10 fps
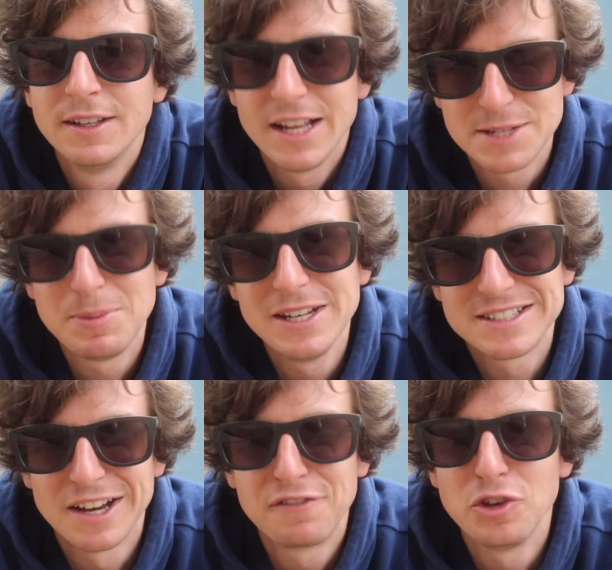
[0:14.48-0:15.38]
It's been a
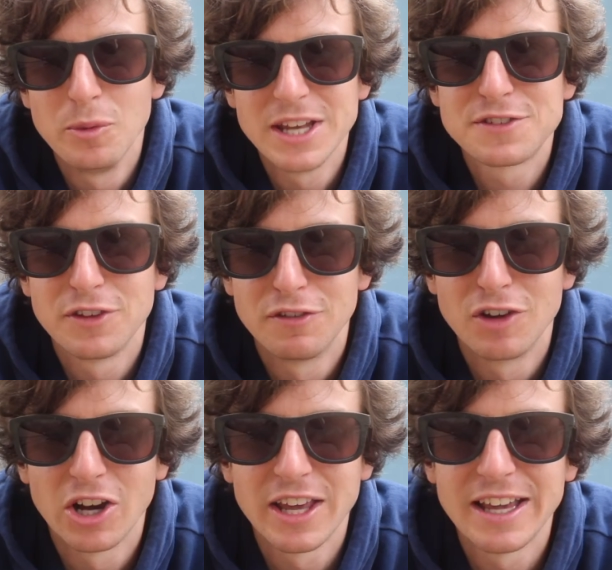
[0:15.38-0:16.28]
tough few weeks for the
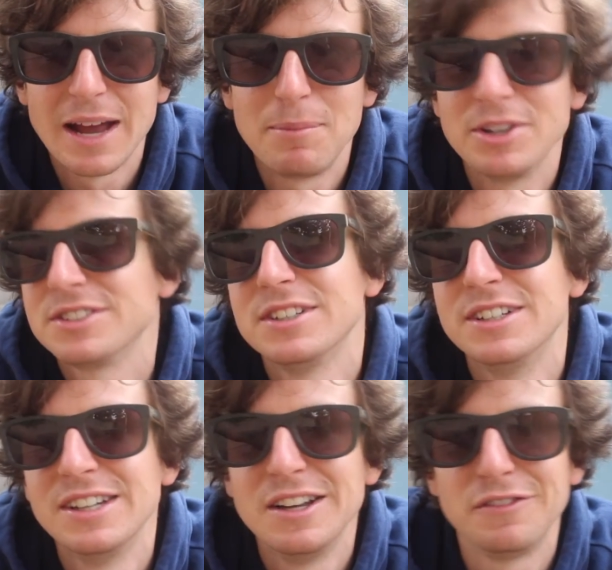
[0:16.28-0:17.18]
vlogging cameras.
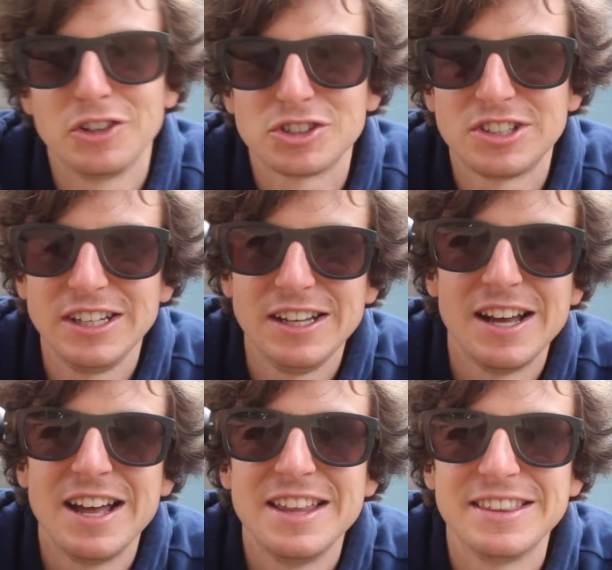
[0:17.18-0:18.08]
Firstly,
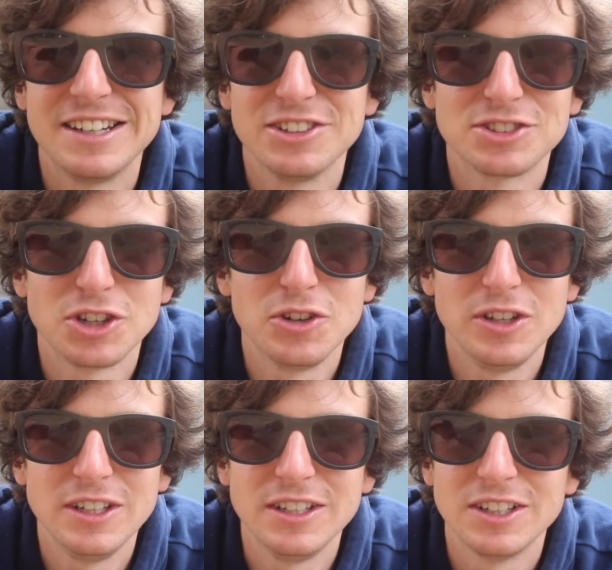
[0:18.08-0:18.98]
the little
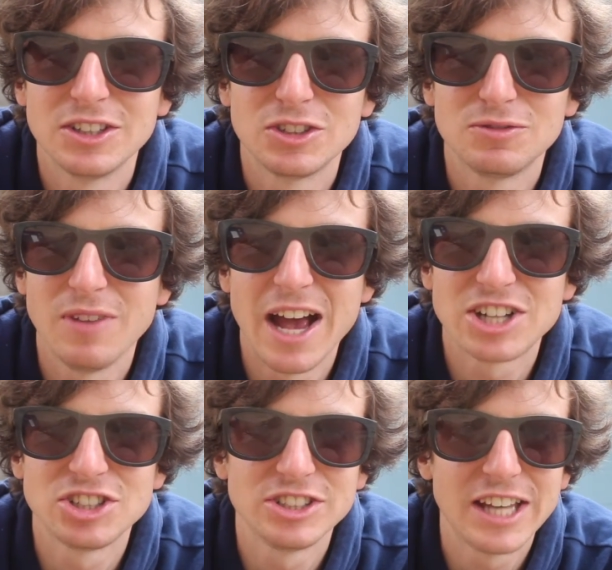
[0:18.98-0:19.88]
Sony
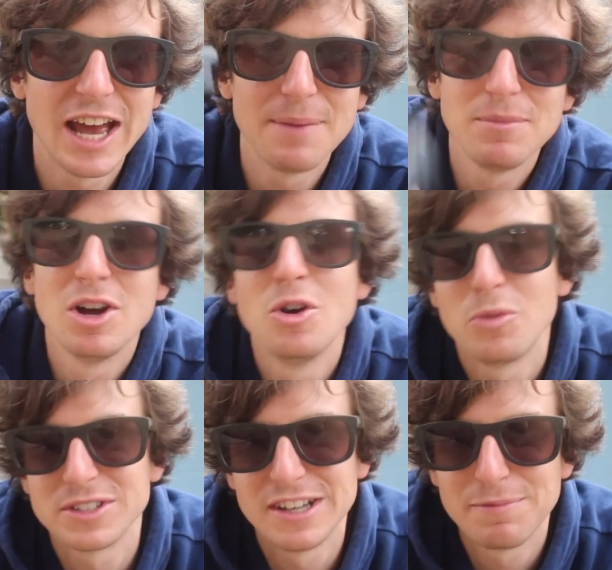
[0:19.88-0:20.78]
action cam
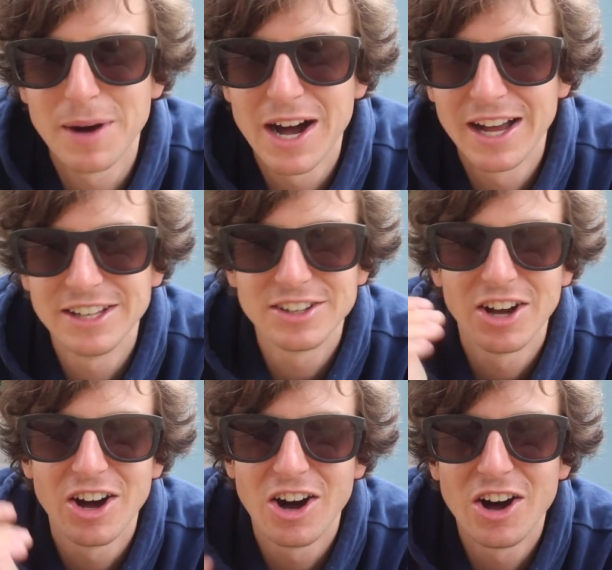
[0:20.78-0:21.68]
was left behind
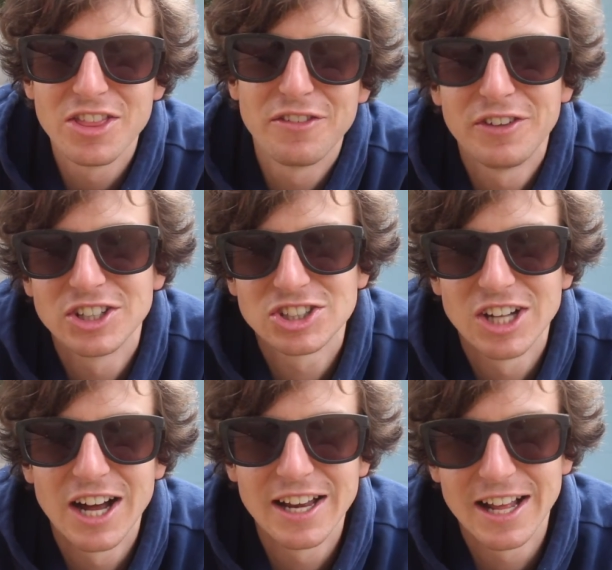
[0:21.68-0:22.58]
on the finish
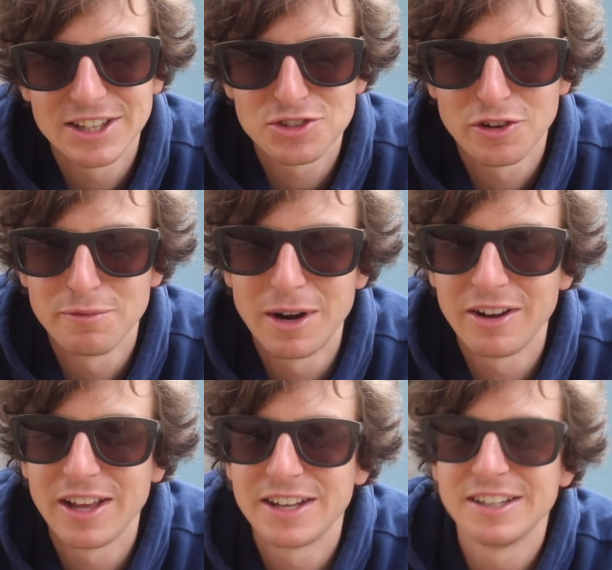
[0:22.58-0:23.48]
line at the Tour of
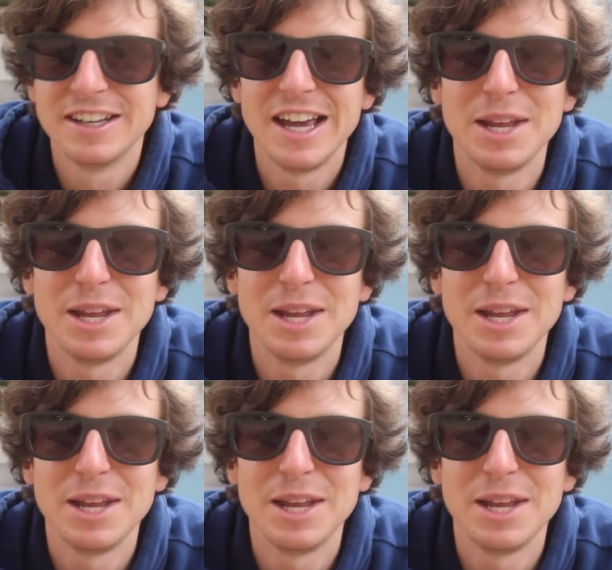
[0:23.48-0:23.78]
Marietta.